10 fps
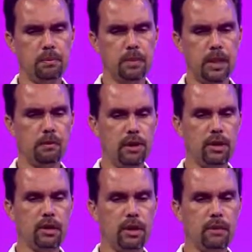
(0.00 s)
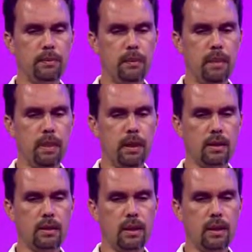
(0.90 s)
definition,
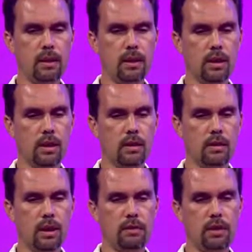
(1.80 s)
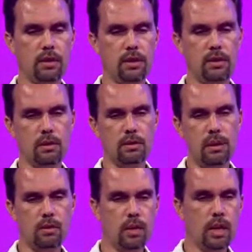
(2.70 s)
that definitions of,
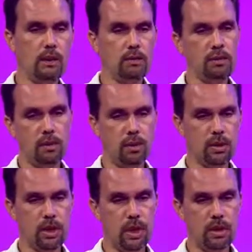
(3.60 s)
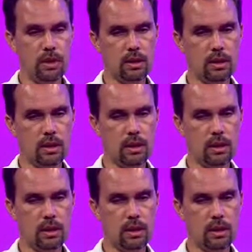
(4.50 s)
on one hand, 50%,